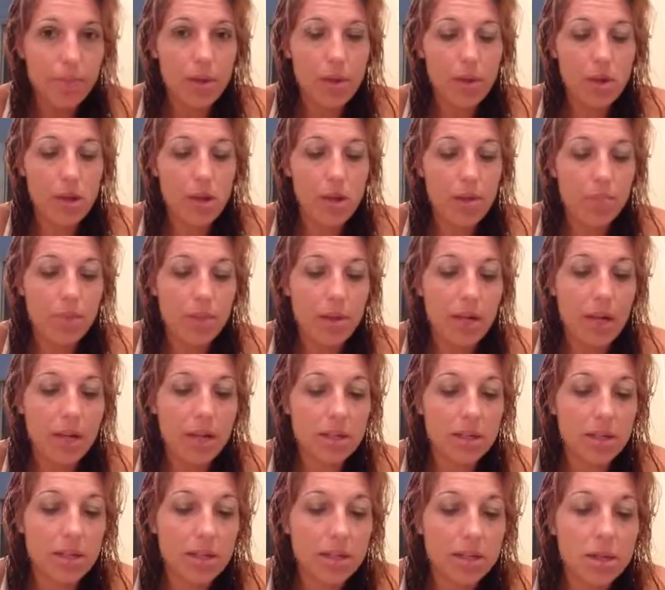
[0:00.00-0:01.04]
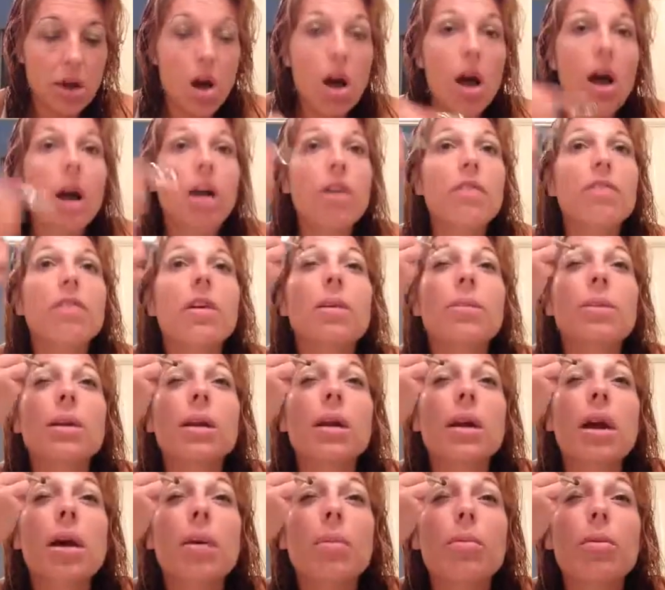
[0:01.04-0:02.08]
the excess off, and I'm
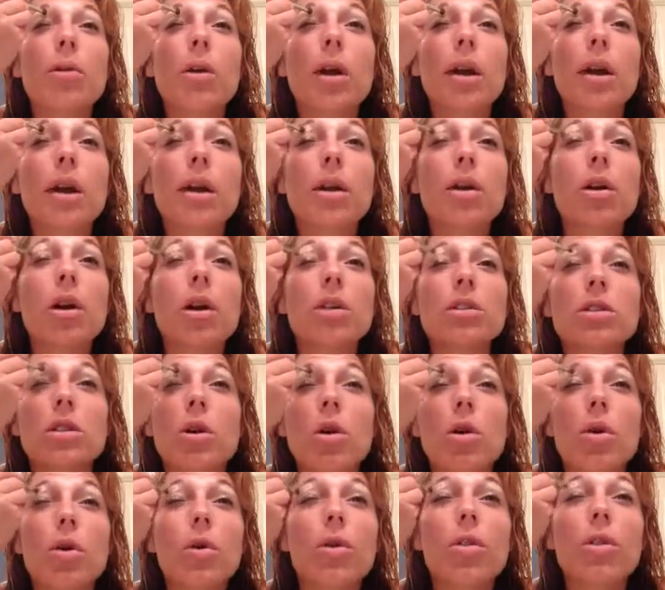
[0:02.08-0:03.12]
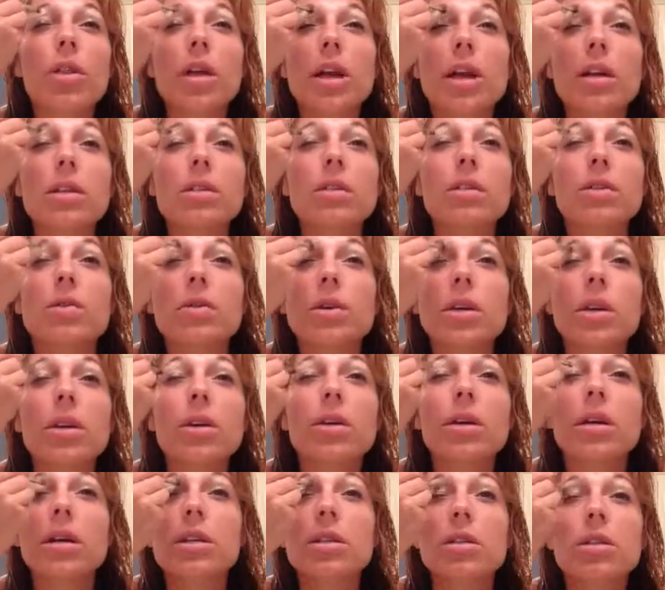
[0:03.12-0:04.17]
gonna come right across the whole thing. So
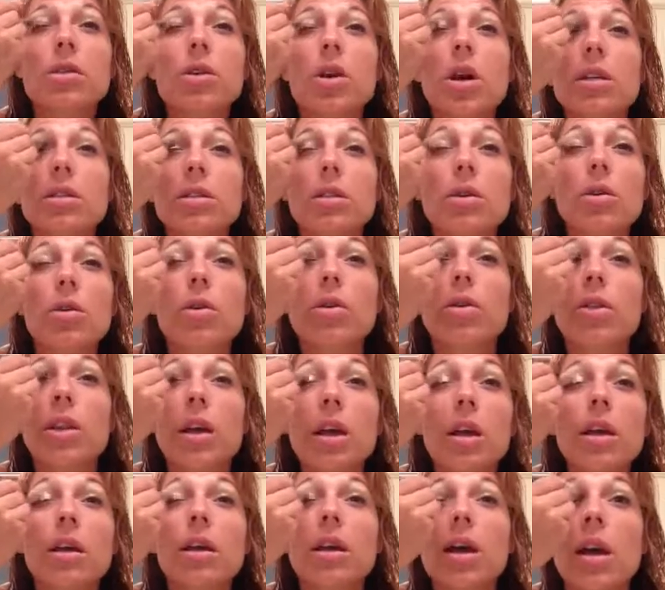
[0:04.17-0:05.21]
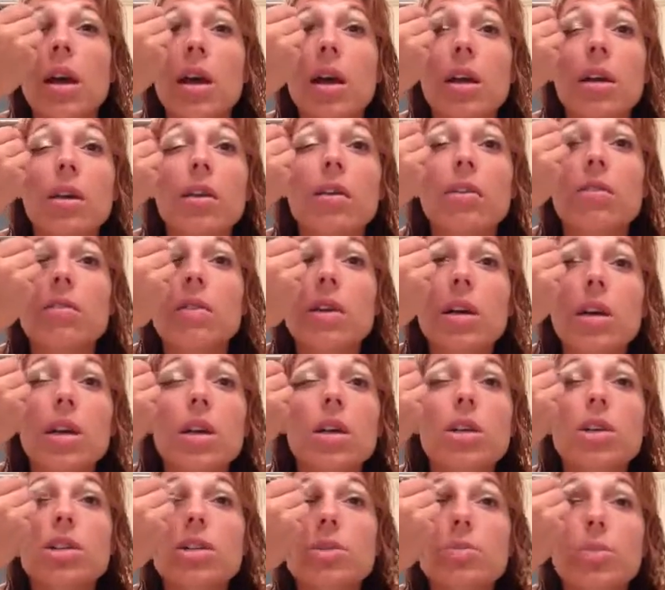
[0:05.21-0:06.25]
Curious across the whole thing to kind of
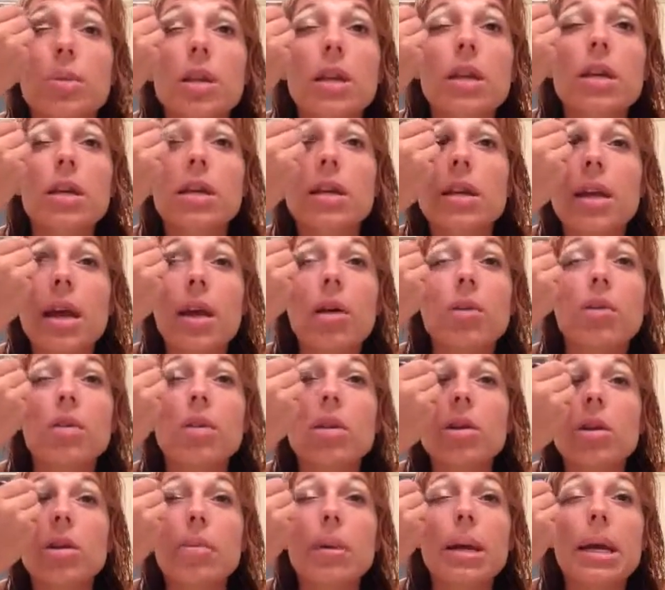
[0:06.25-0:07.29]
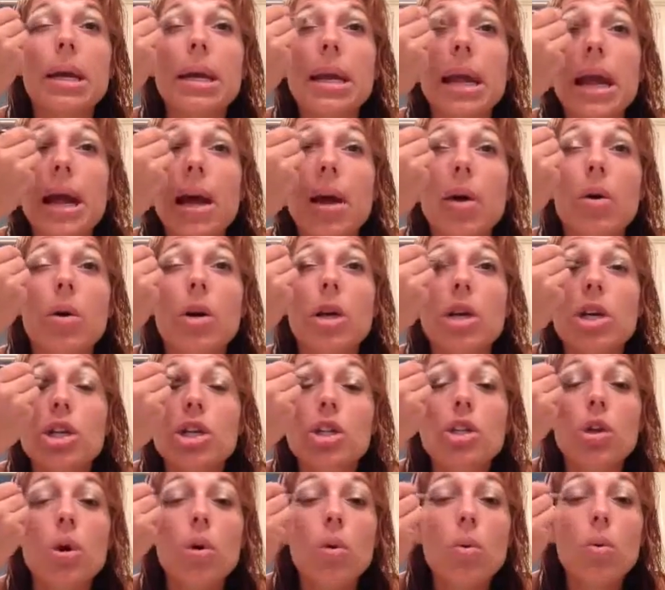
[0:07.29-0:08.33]
just blend it down a little bit. Now,
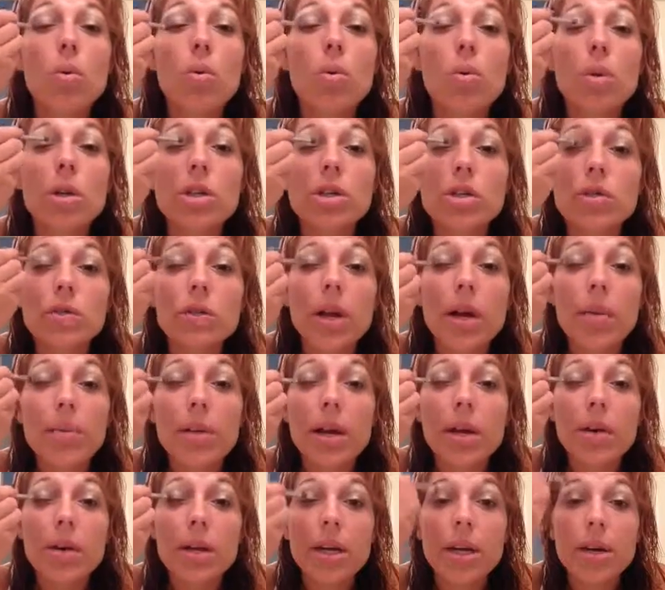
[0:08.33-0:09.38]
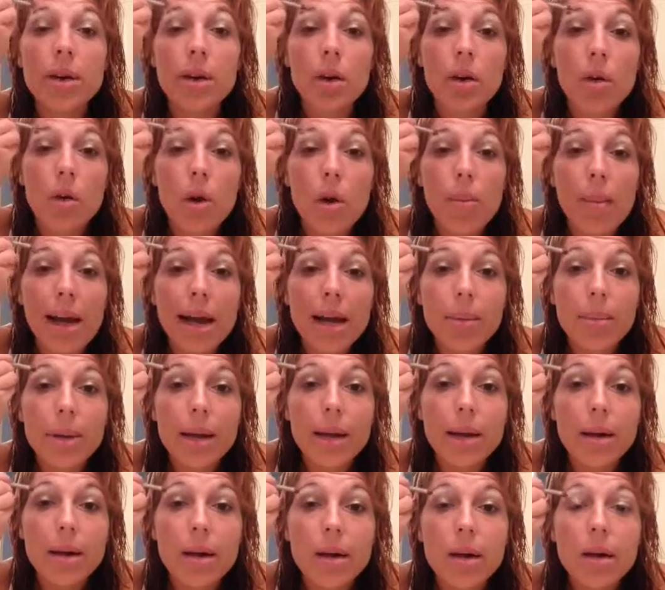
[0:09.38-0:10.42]
once you come down here, don't go back up
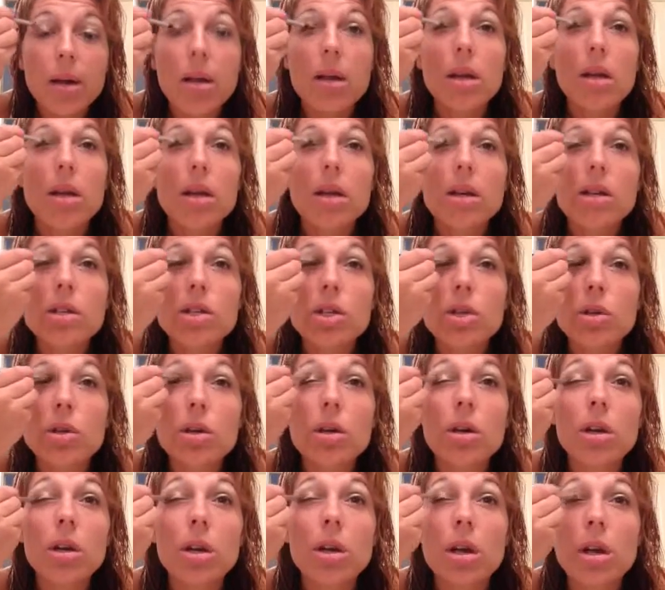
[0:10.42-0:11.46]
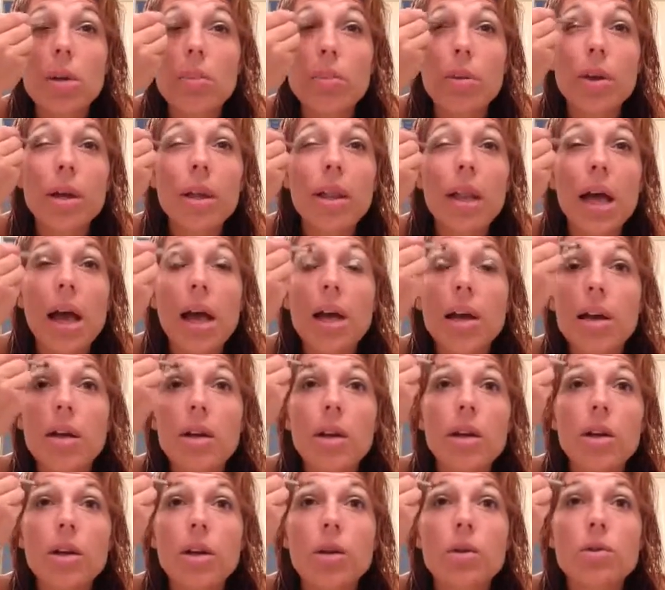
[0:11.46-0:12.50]
here, because you're gonna bring that,
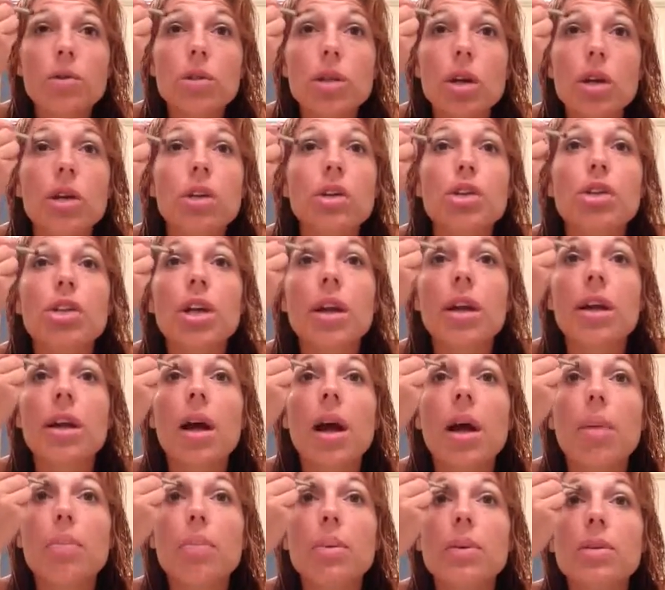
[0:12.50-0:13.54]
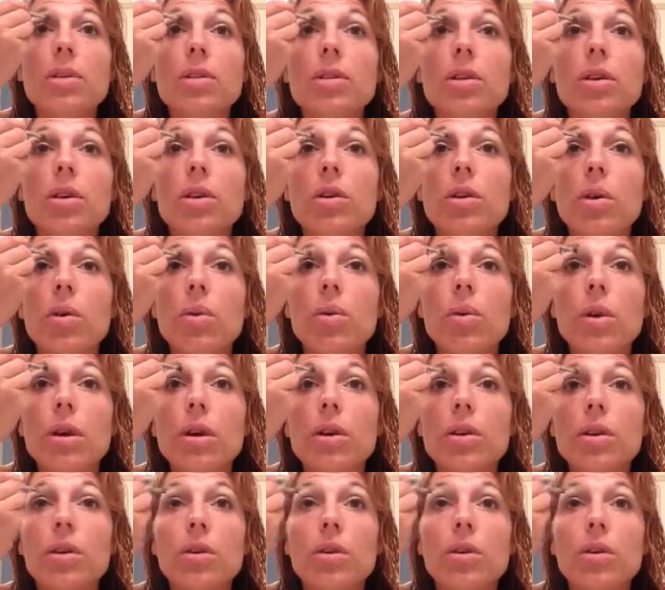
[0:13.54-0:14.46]
you know, darker shade up, so you don't want to